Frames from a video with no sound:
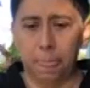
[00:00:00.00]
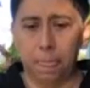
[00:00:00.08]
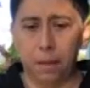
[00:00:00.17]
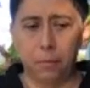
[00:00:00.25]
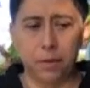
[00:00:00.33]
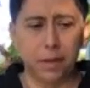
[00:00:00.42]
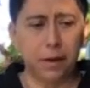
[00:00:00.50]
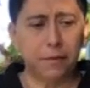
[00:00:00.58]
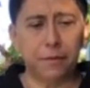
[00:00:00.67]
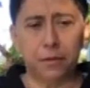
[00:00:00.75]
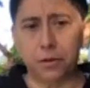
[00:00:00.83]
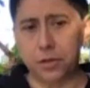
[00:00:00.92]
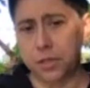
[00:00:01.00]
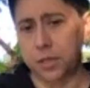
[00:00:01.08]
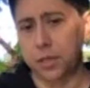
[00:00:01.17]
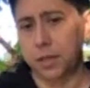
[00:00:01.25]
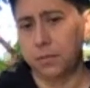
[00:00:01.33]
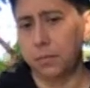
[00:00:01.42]
without forcing
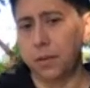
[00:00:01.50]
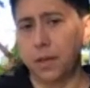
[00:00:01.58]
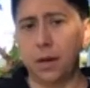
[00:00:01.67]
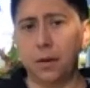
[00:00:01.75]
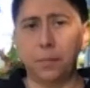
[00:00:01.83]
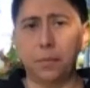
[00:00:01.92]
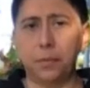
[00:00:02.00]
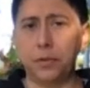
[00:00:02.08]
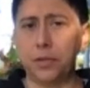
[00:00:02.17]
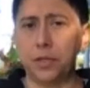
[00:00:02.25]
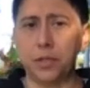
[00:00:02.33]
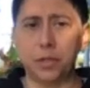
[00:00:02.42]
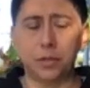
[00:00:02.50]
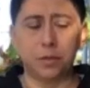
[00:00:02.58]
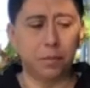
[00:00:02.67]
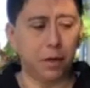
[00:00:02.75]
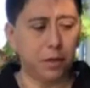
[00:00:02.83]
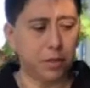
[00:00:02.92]
it, without pushing it too
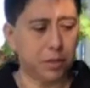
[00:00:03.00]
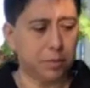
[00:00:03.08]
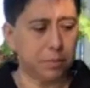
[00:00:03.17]
much,